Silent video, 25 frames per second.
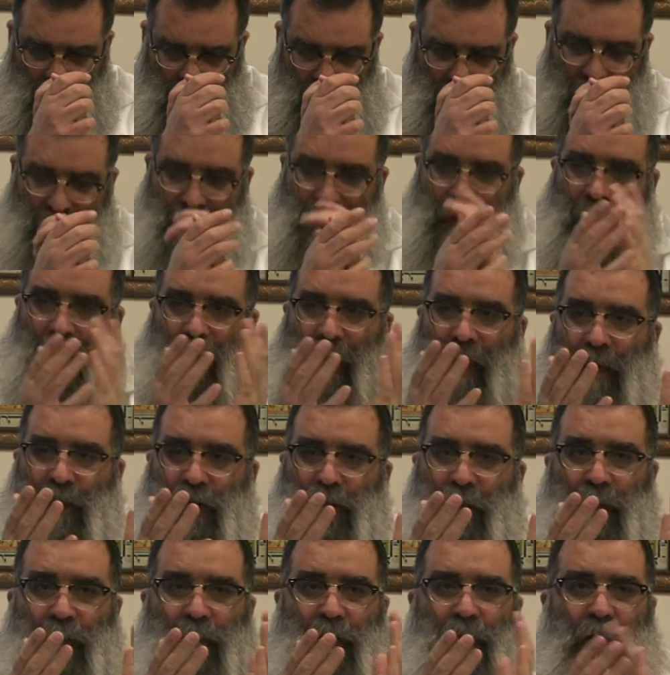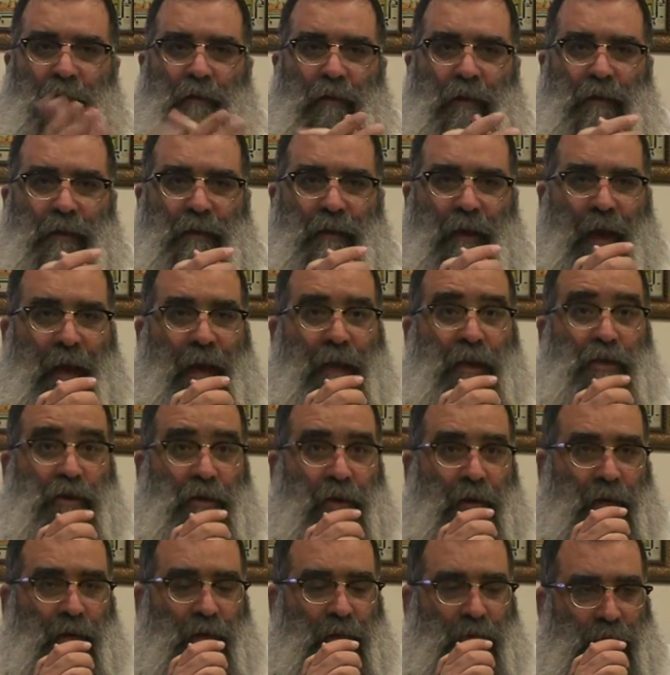its agent or its
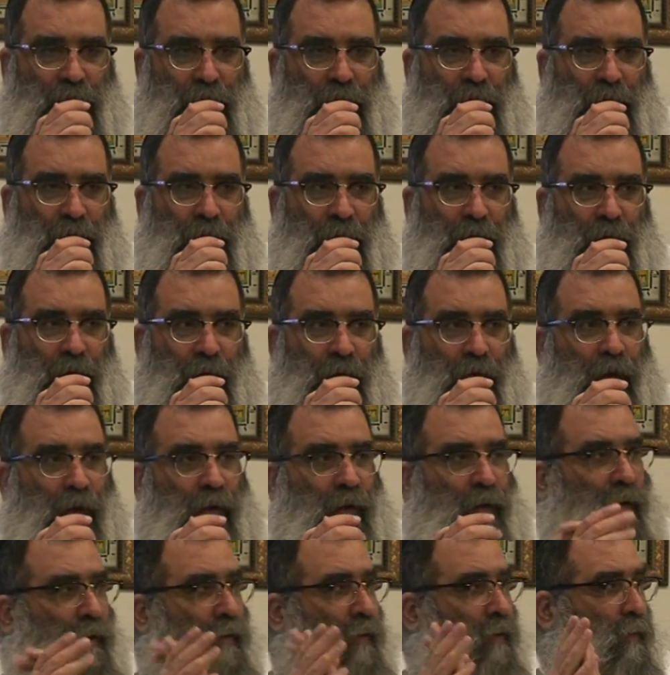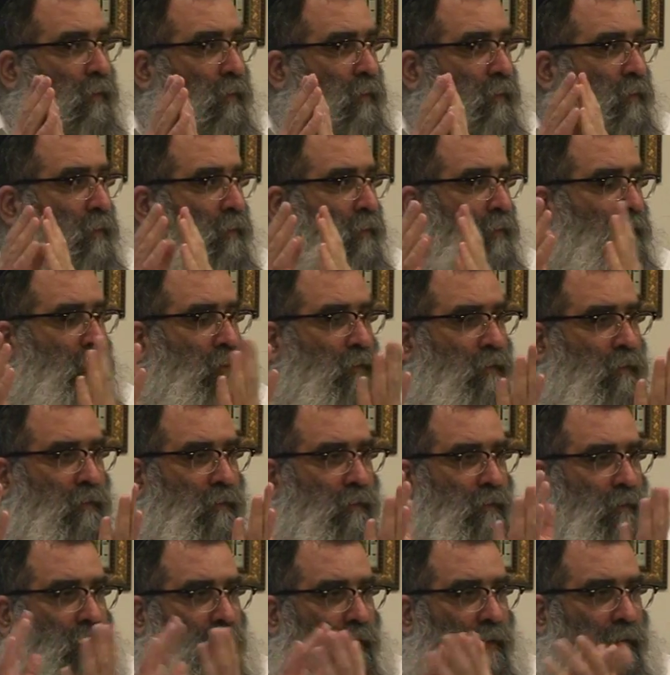angel who
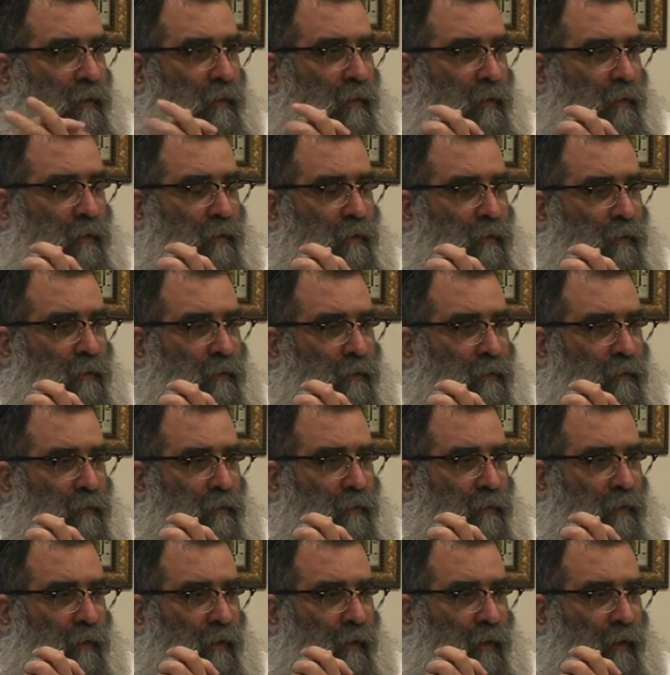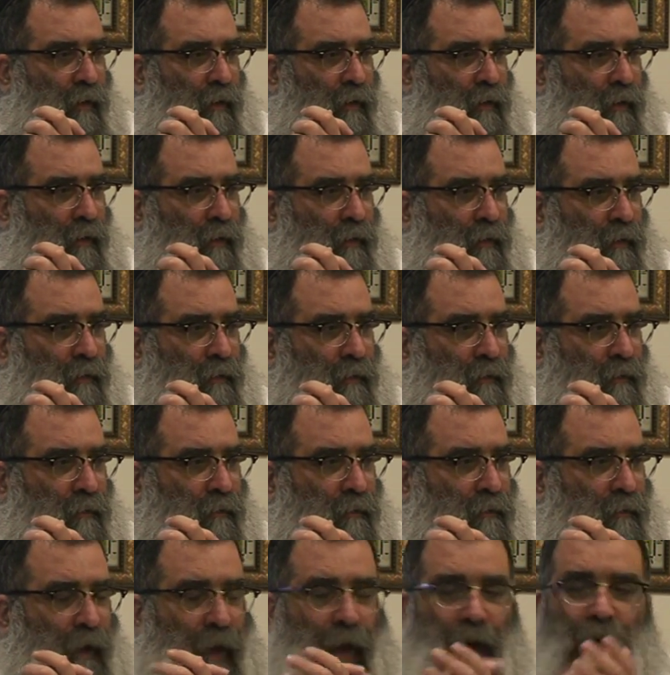uh,
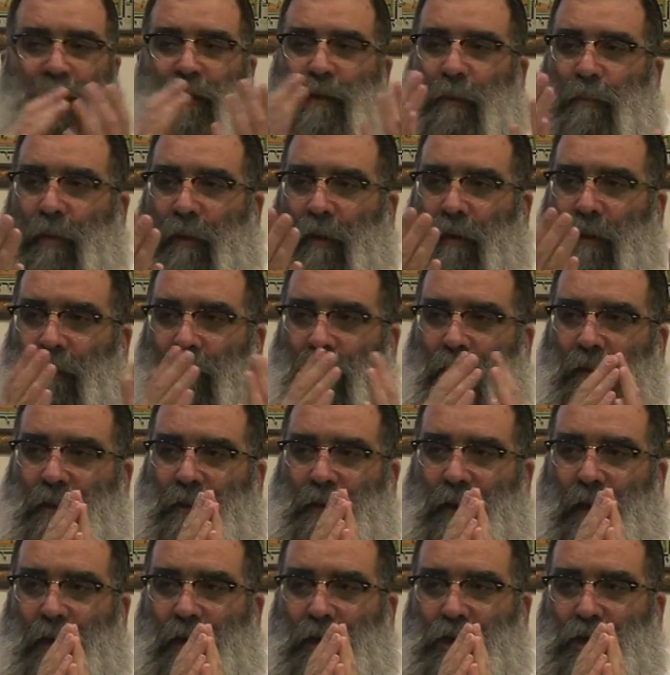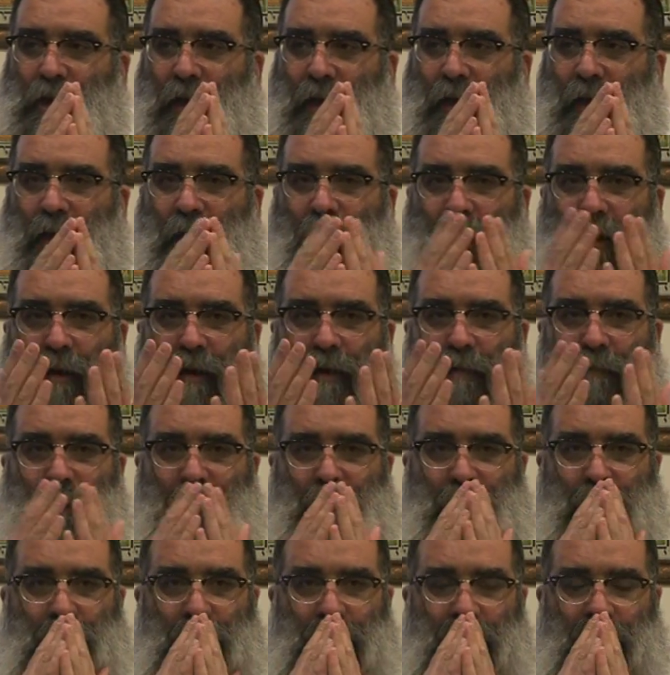acts upon. It's like a shaliach, like a
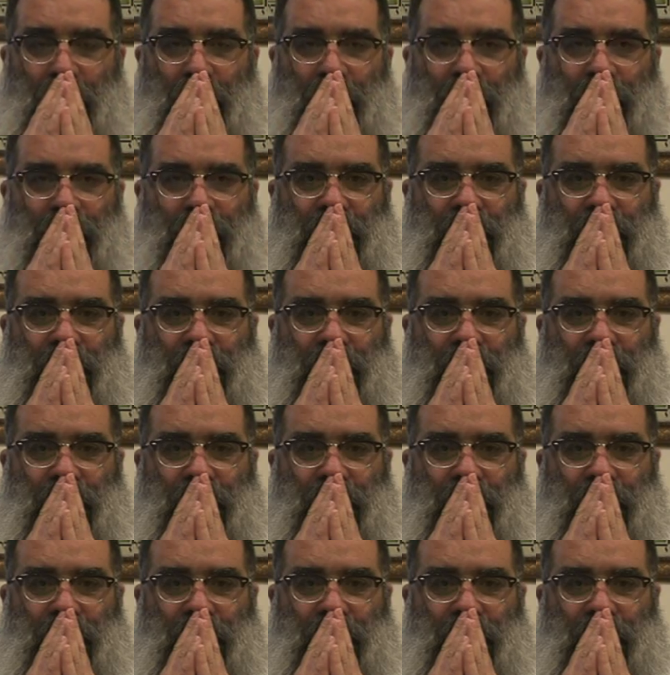messenger.